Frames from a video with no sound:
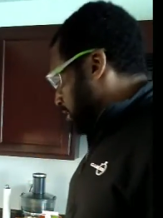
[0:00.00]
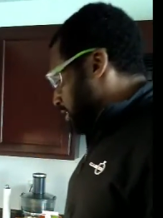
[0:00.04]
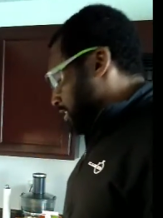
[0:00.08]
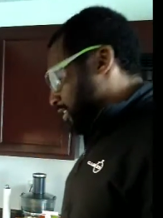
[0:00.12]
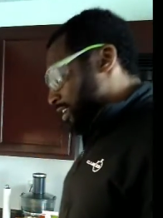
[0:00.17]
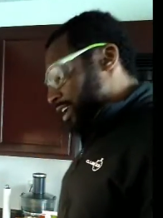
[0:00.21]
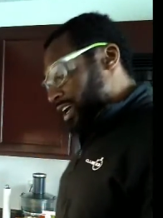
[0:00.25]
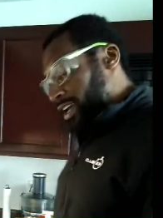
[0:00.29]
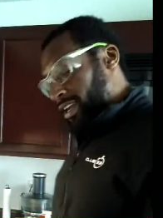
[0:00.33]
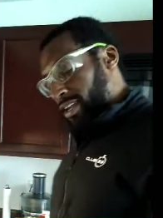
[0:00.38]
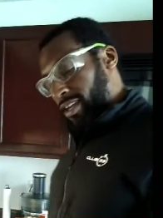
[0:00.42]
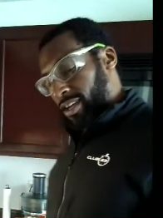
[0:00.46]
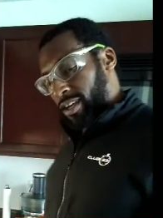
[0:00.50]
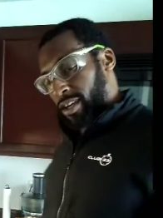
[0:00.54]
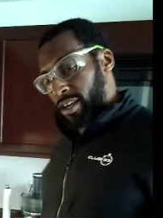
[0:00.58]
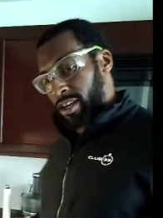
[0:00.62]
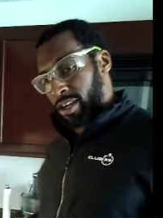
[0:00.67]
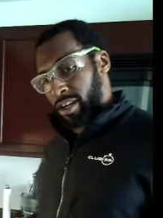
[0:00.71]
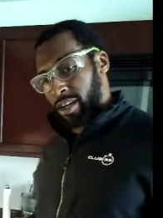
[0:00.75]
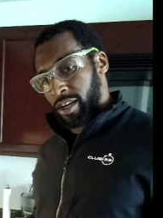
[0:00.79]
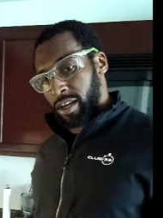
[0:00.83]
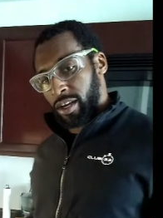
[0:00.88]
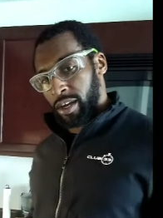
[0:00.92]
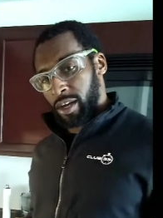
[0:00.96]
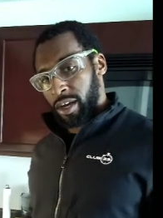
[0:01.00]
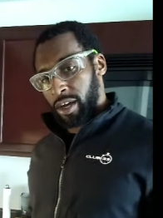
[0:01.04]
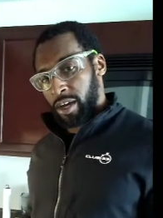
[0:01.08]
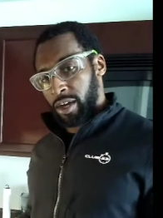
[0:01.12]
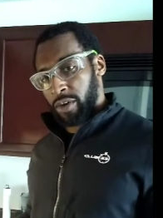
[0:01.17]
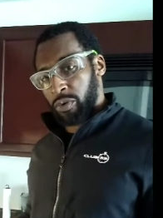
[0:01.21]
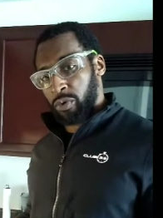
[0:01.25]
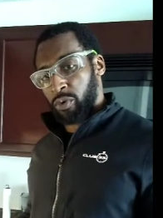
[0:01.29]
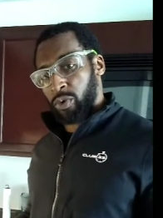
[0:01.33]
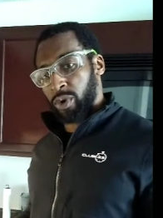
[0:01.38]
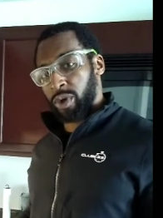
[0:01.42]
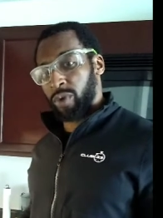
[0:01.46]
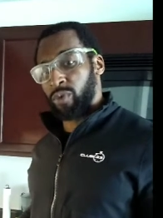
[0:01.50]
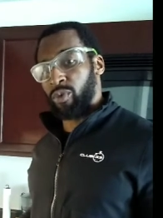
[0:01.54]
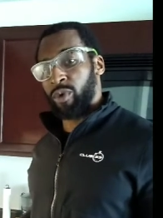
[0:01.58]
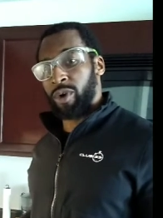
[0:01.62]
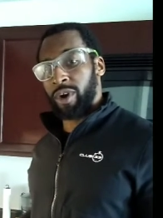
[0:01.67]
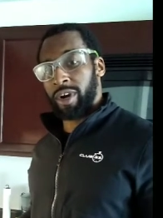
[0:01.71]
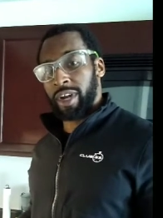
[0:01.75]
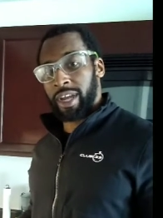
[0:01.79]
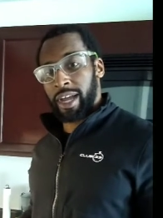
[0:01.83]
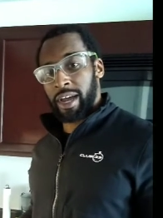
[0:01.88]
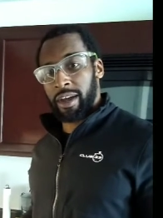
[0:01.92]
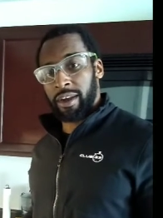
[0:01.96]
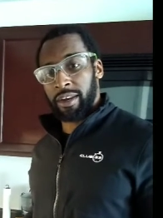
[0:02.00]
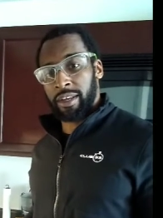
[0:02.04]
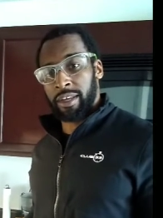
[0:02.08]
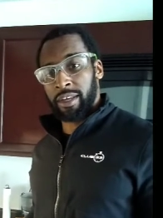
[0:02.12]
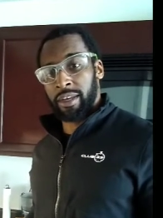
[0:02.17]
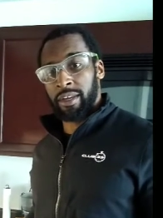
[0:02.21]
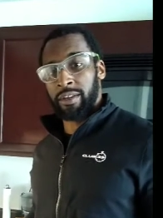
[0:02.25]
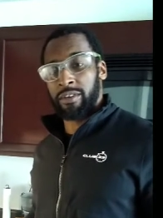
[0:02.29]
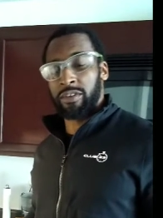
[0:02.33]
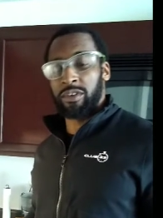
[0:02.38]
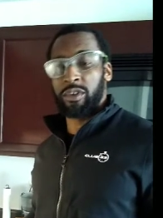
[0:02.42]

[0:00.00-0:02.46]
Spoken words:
Just got in a quick workout in.